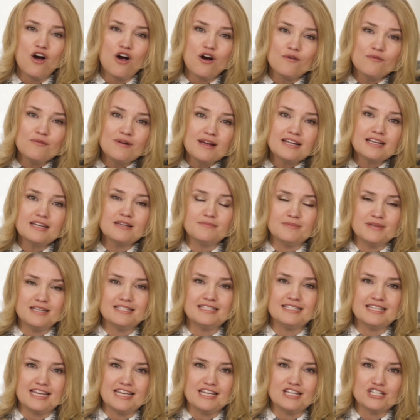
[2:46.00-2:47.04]
our
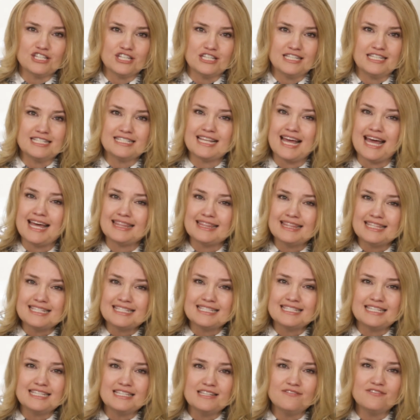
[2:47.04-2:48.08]
recommendation is at the
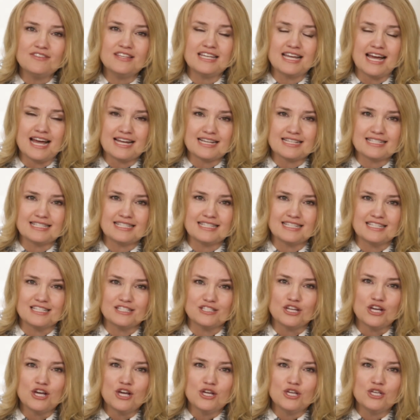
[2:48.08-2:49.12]
scene of the
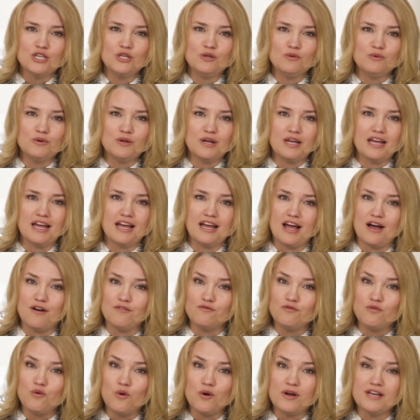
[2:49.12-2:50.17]
accident, you
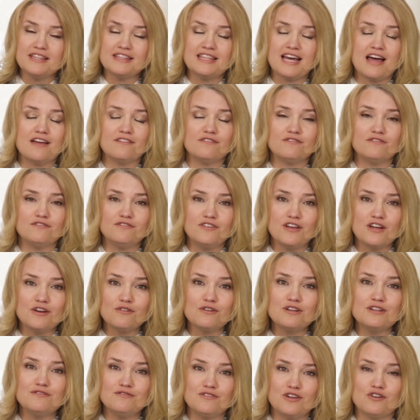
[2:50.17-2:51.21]
avoid that
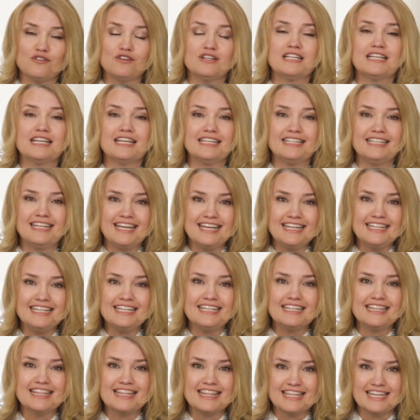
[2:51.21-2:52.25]
very, very
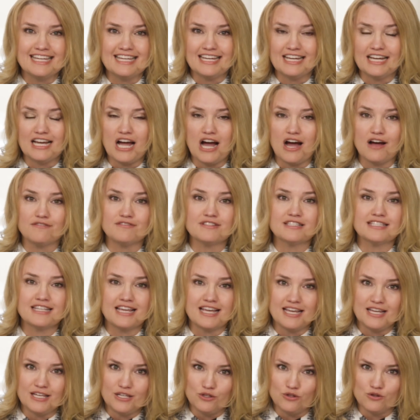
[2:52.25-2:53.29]
Canadian thing of
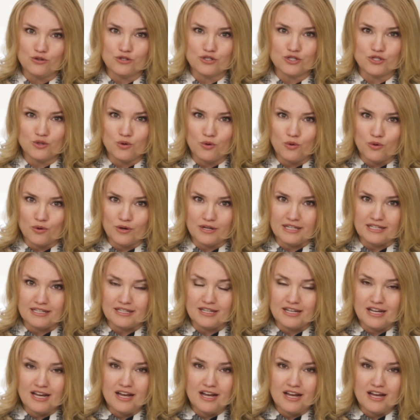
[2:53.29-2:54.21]
saying you're sorry.